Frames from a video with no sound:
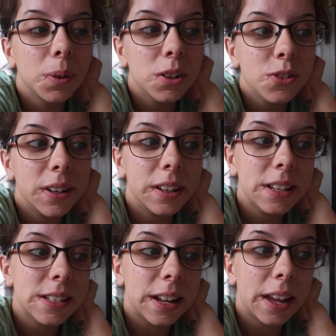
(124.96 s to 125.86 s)
So when I was reading
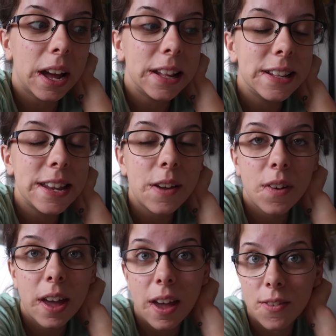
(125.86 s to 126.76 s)
yesterday, I
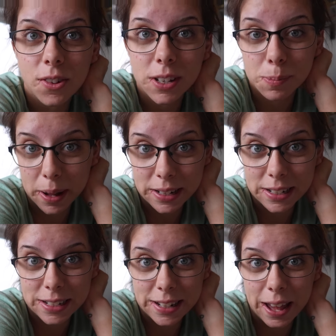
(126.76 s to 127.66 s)
never ever
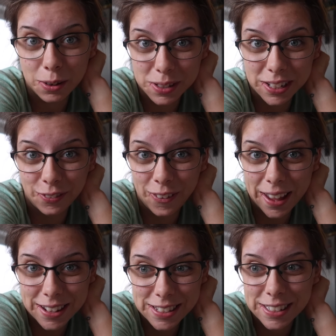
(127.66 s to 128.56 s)
expected to see Elsa's
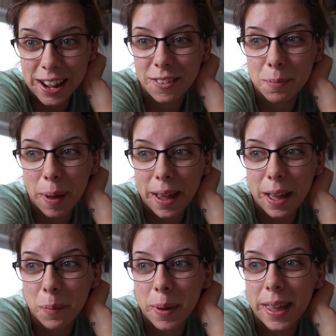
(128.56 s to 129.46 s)
face staring back
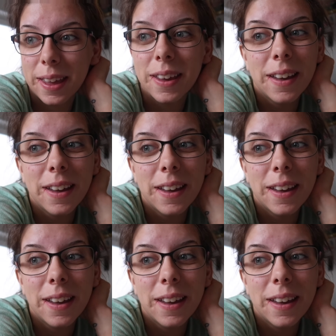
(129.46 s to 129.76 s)
at me,